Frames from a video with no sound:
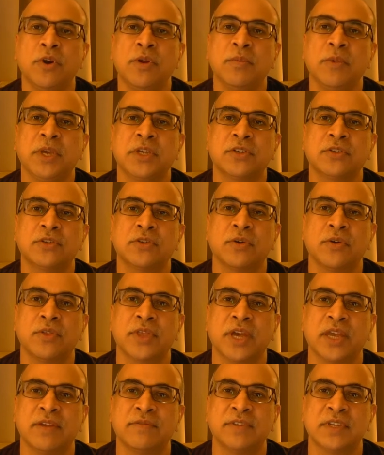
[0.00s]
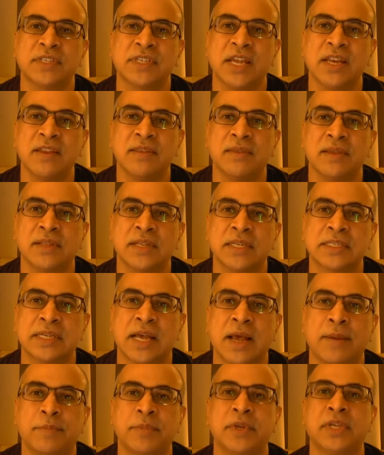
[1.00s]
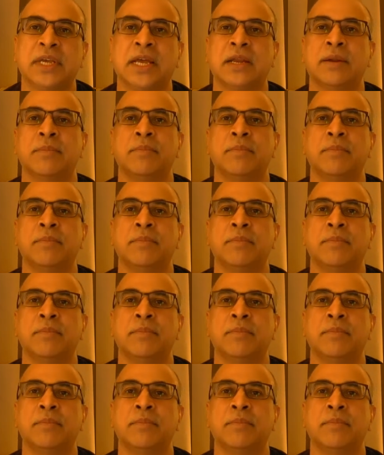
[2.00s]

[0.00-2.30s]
to make sure that if there's anything that's happening at a